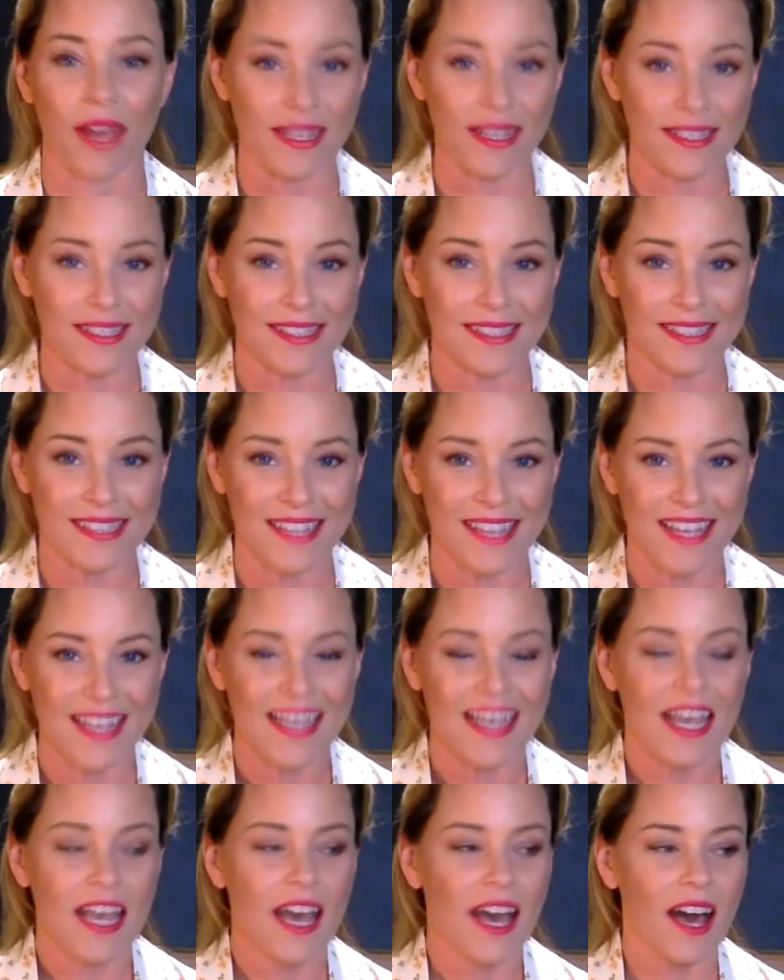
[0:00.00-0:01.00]
Rice,
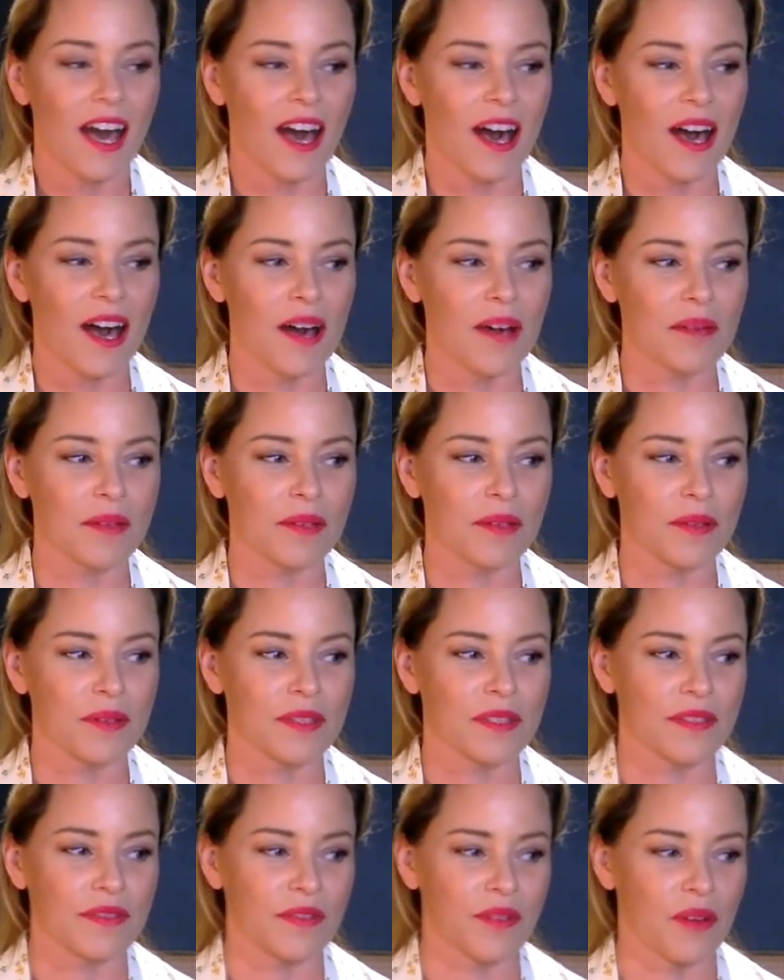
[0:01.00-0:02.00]
oh. um,
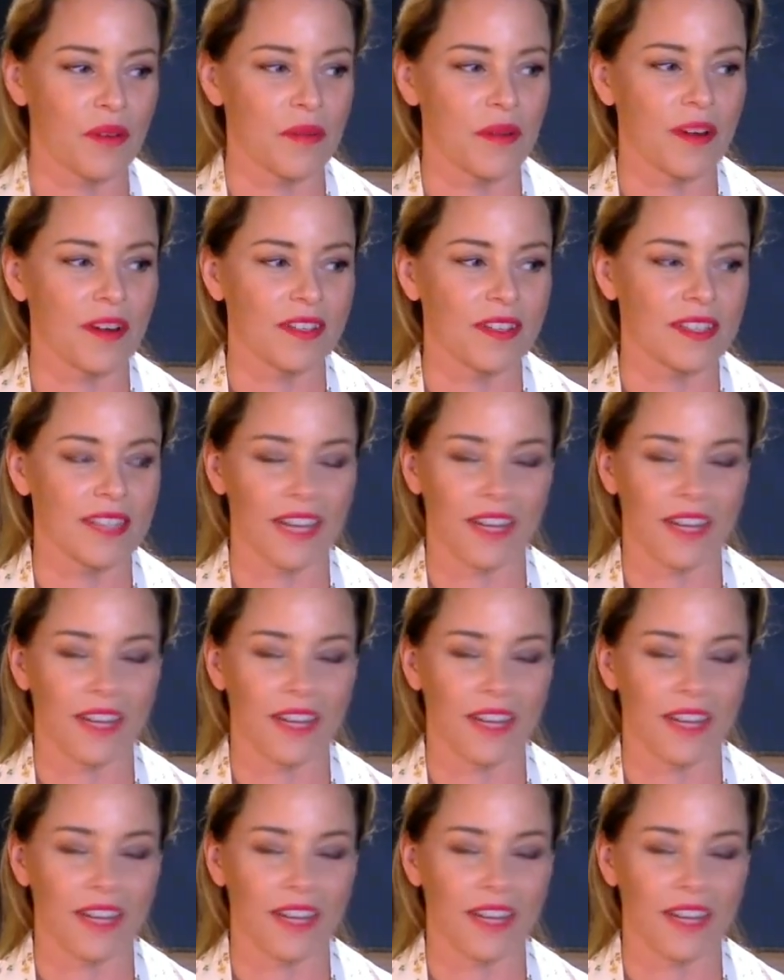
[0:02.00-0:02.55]
who's the former